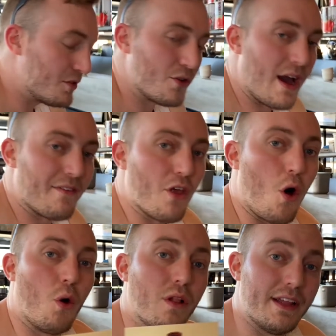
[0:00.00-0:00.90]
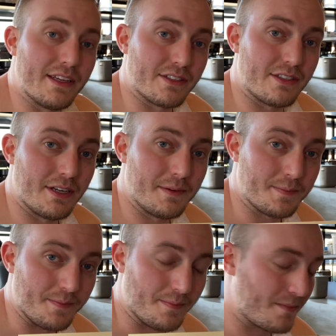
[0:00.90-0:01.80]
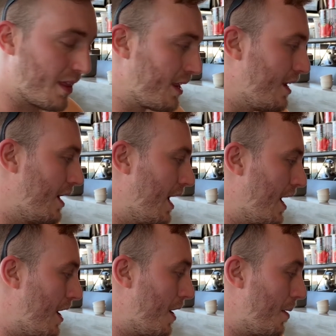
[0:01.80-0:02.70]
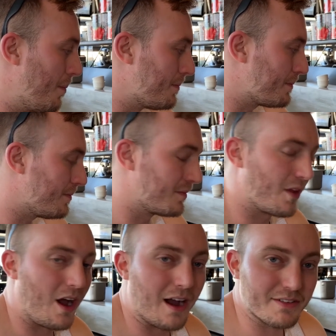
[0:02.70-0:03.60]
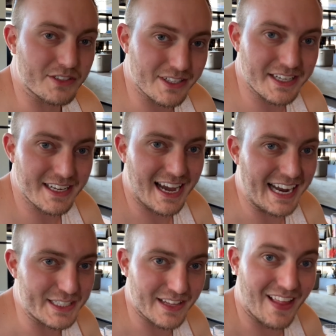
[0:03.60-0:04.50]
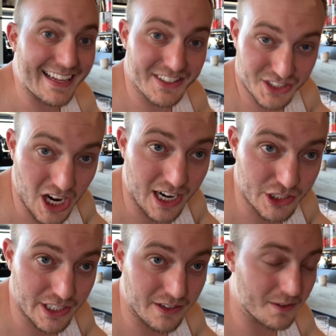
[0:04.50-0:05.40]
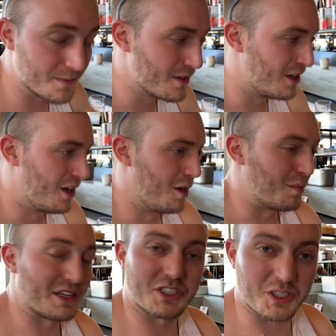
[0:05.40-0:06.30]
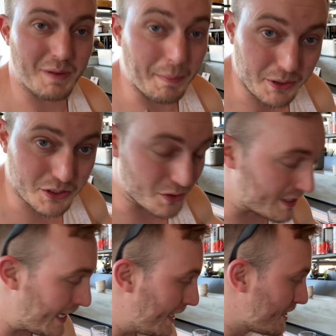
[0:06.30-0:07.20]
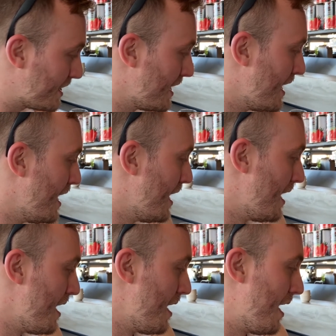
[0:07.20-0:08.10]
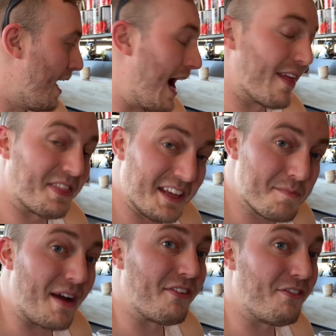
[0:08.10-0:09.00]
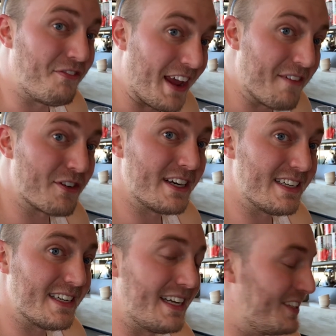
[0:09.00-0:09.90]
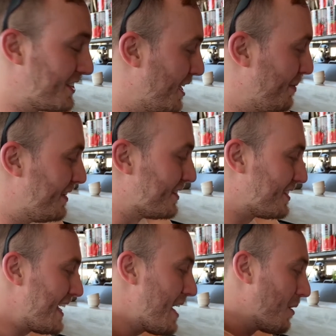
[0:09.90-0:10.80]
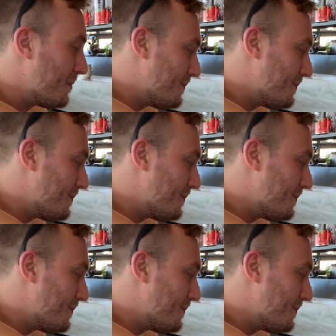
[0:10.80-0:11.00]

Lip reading: So out of the whole list, obviously I didn't like the Scotch ale. That's just my personal taste. I think my favorite is gonna be the stout.